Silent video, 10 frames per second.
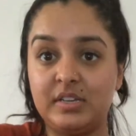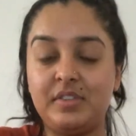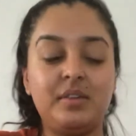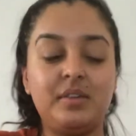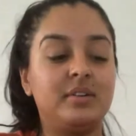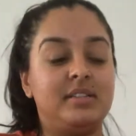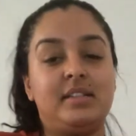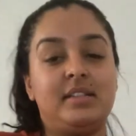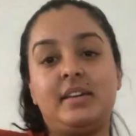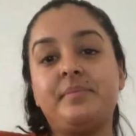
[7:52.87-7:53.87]
of the
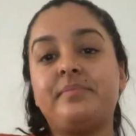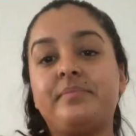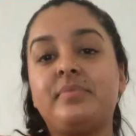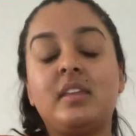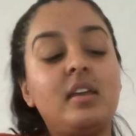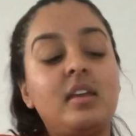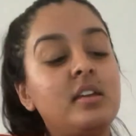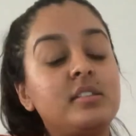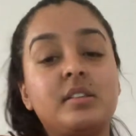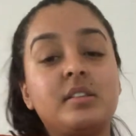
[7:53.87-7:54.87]
ukulele.
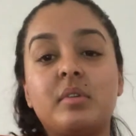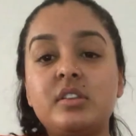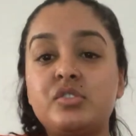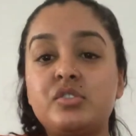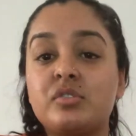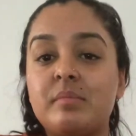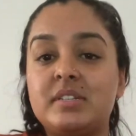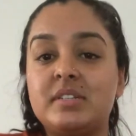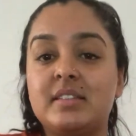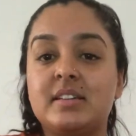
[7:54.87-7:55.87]
So I'm going to strum
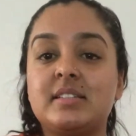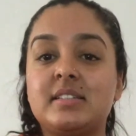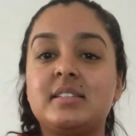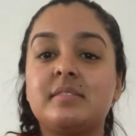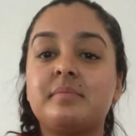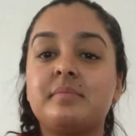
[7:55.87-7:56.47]
to this.